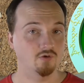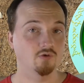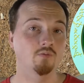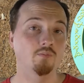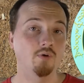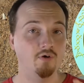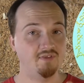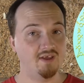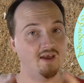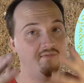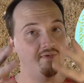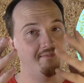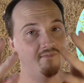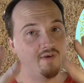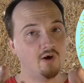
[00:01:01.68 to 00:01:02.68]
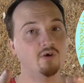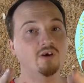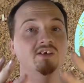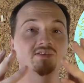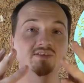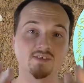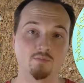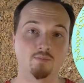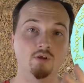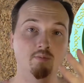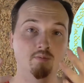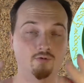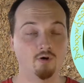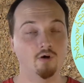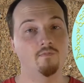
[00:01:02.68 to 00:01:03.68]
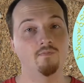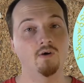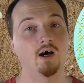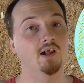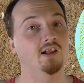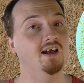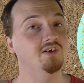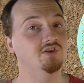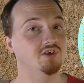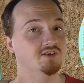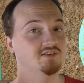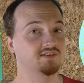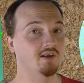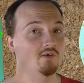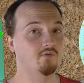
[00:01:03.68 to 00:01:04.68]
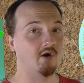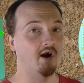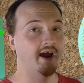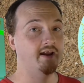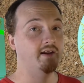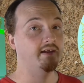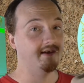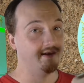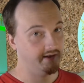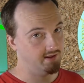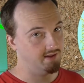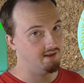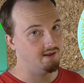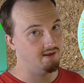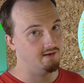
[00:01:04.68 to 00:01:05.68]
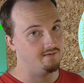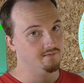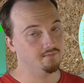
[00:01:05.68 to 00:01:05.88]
both have a very similar profile, as you can see right here.